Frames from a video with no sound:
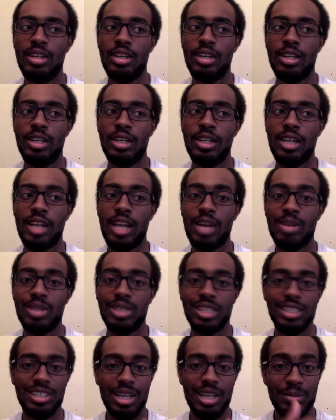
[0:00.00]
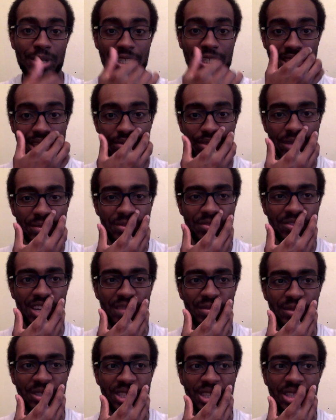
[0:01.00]
I'm like
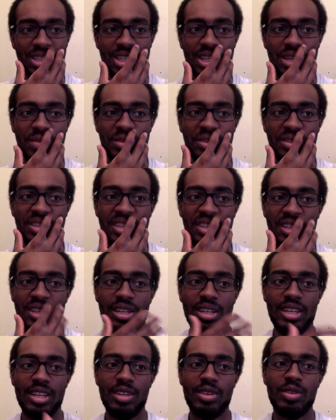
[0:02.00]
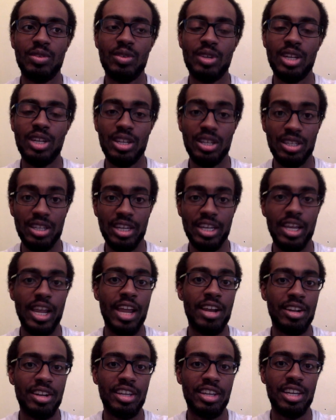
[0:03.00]
75% done with it, like
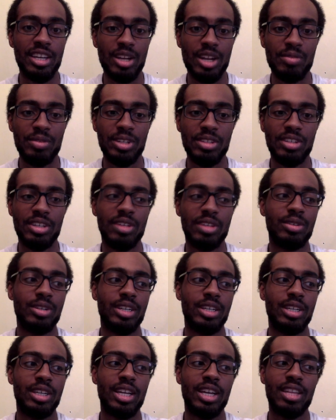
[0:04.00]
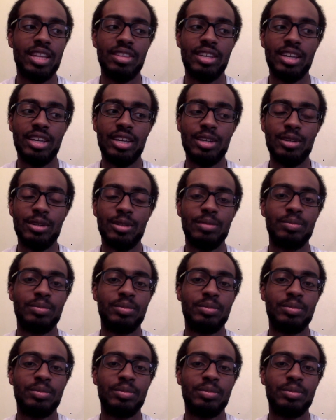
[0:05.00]
editing and everything, right? And then